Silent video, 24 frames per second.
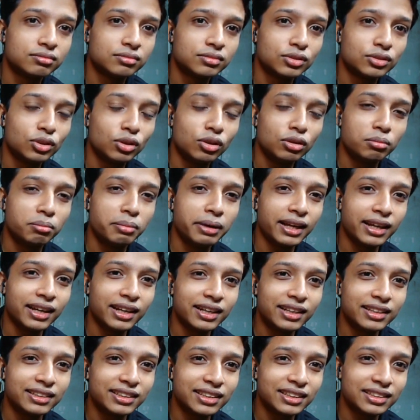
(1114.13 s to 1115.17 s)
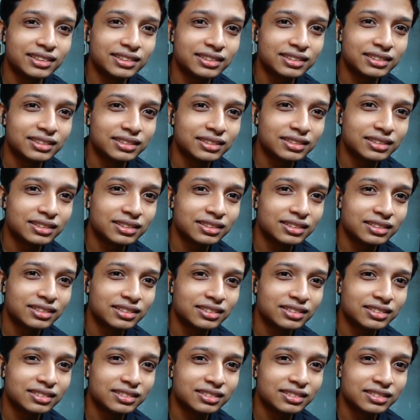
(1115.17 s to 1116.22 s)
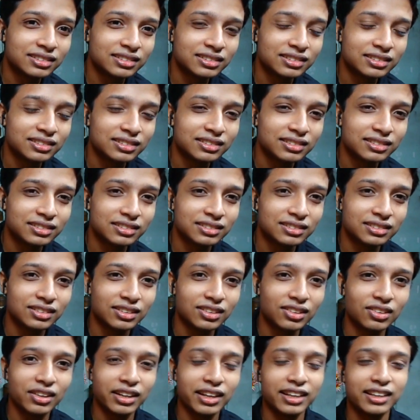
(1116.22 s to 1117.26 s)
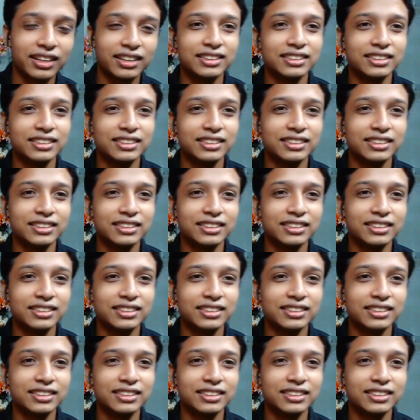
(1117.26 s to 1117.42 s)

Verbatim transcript: Don't break anything. That's a steering wheel. Okay.